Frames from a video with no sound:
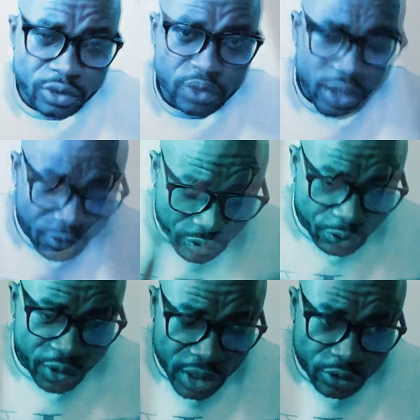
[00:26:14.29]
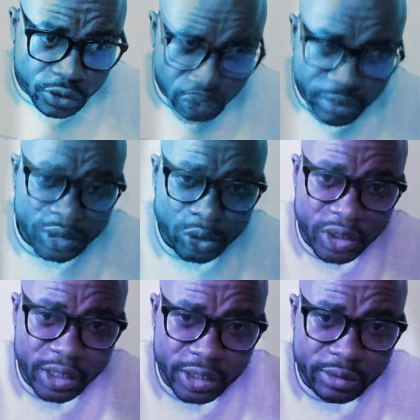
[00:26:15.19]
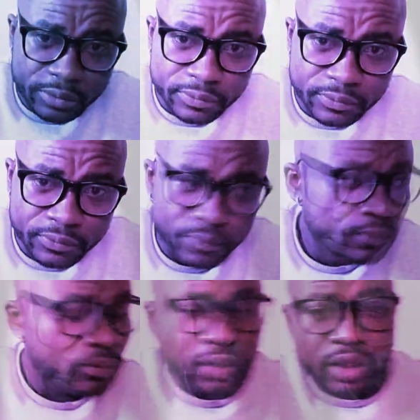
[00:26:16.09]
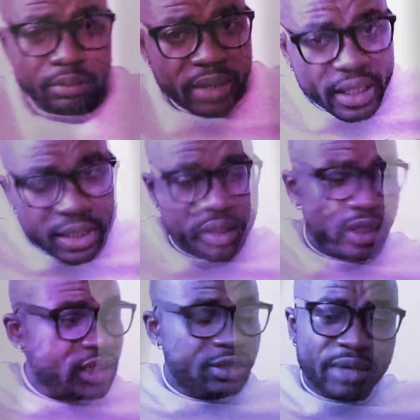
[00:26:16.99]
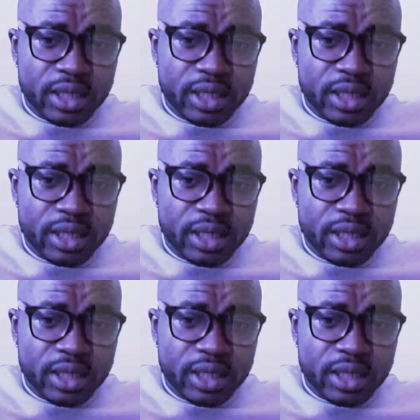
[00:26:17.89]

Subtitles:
to my tribe, let's say my